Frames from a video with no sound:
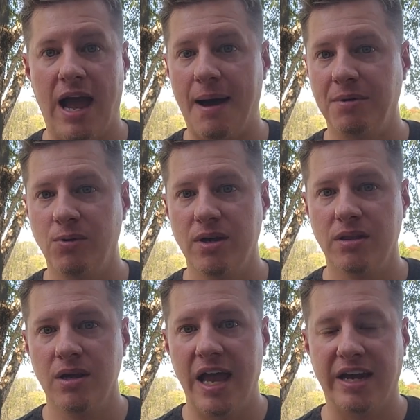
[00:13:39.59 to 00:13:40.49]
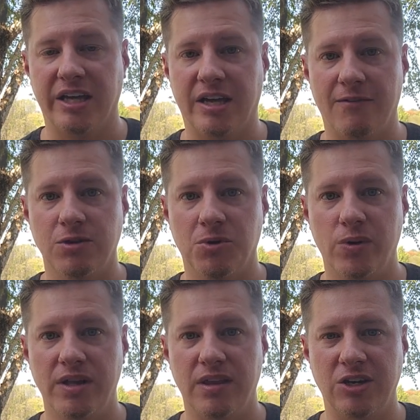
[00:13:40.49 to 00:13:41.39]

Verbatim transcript: happy with and get comfortable with,